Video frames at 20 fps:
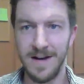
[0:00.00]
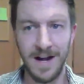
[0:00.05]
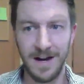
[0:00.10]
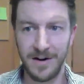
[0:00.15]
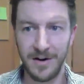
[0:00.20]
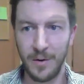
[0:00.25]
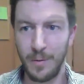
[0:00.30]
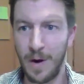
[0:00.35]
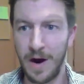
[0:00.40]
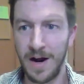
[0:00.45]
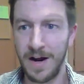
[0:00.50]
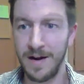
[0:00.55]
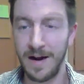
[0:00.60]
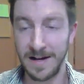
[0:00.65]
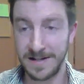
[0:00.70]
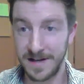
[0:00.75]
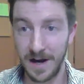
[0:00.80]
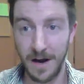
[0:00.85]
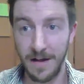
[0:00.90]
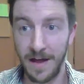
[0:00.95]
I don't know why
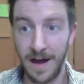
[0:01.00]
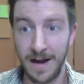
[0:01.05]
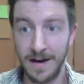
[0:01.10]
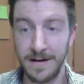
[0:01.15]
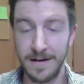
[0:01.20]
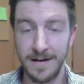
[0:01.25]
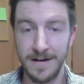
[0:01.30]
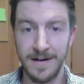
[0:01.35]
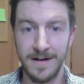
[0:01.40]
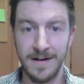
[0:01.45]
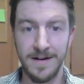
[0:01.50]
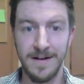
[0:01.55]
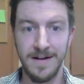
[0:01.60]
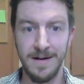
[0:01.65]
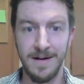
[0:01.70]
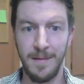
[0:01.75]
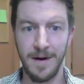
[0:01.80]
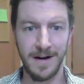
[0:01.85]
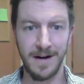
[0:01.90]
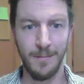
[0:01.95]
I saw that.
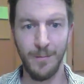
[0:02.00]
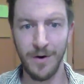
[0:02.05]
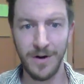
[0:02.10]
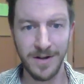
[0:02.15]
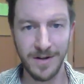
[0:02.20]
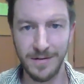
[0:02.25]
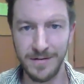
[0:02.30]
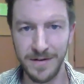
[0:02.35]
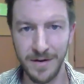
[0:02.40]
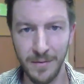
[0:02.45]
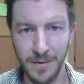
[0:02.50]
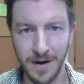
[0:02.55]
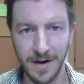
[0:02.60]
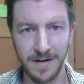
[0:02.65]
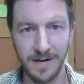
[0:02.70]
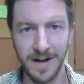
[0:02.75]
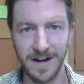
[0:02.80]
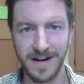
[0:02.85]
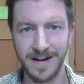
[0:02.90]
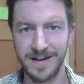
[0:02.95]
I'm like, what are you
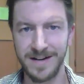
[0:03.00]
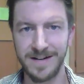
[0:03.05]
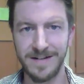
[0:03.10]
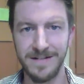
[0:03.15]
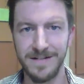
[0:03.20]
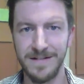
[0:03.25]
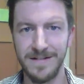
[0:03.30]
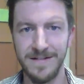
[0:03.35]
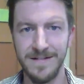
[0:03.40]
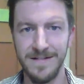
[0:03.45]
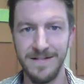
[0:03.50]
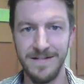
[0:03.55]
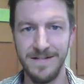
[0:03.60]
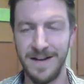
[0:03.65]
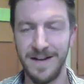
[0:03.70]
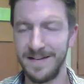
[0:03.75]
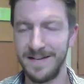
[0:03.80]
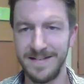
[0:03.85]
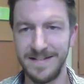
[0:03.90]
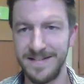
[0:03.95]
doing? Like,
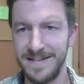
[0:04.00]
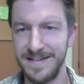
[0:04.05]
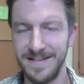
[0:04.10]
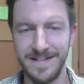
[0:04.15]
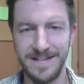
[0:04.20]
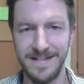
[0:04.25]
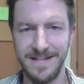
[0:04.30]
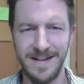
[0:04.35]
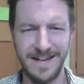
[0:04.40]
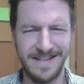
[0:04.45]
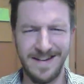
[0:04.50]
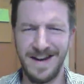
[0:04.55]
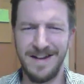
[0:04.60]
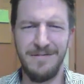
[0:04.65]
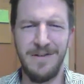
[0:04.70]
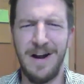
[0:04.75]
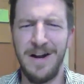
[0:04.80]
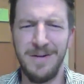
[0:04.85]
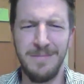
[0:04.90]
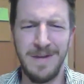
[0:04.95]
that's not
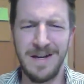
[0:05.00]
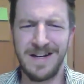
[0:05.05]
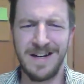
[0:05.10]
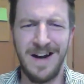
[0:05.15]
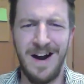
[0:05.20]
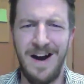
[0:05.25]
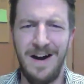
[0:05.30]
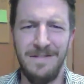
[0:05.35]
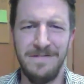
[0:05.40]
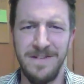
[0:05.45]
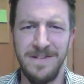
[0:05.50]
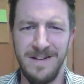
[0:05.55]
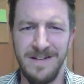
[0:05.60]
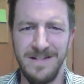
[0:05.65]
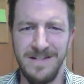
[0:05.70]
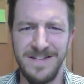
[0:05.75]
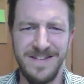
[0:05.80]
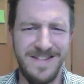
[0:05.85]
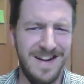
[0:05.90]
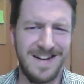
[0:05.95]
even how you make coffee.
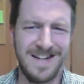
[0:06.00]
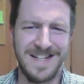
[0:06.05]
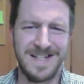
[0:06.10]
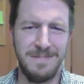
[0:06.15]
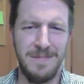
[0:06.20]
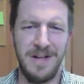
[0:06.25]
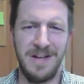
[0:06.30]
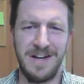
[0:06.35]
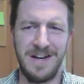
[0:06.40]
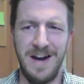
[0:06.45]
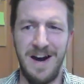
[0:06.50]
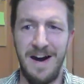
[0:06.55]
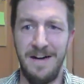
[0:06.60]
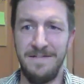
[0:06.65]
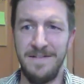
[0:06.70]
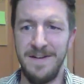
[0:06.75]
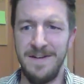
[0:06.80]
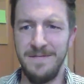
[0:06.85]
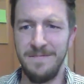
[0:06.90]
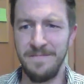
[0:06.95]
It's not going to smell like
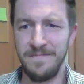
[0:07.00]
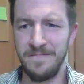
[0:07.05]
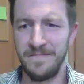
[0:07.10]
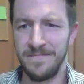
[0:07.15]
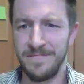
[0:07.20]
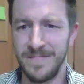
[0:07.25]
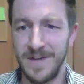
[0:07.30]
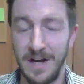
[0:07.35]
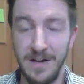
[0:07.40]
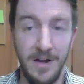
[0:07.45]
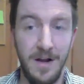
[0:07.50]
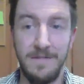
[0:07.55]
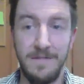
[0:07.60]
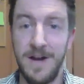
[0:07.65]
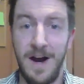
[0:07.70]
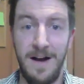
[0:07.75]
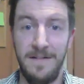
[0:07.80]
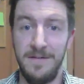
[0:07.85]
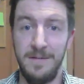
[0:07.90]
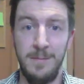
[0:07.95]
coffee. I
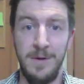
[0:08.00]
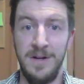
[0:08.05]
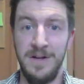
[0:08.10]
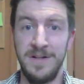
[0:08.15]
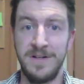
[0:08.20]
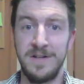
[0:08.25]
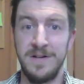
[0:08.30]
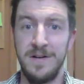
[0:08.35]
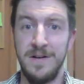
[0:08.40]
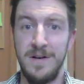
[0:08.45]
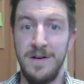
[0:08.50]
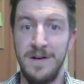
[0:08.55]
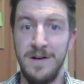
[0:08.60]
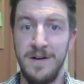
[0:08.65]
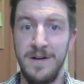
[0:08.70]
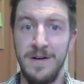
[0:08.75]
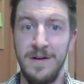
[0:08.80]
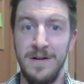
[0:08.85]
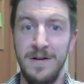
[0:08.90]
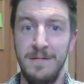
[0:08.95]
love coffee beans,
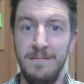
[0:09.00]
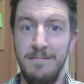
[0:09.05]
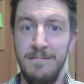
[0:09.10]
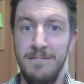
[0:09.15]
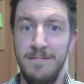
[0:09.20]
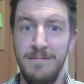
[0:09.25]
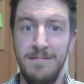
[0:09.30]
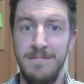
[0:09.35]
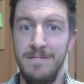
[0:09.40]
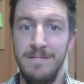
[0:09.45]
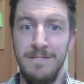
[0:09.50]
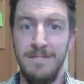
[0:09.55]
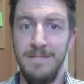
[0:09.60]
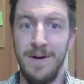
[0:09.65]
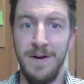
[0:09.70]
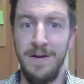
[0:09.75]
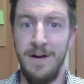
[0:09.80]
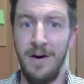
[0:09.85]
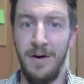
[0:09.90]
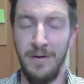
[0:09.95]

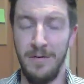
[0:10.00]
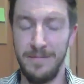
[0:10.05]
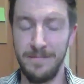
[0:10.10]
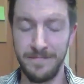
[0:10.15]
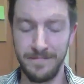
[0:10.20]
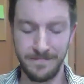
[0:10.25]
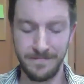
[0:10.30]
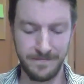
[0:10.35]
but no.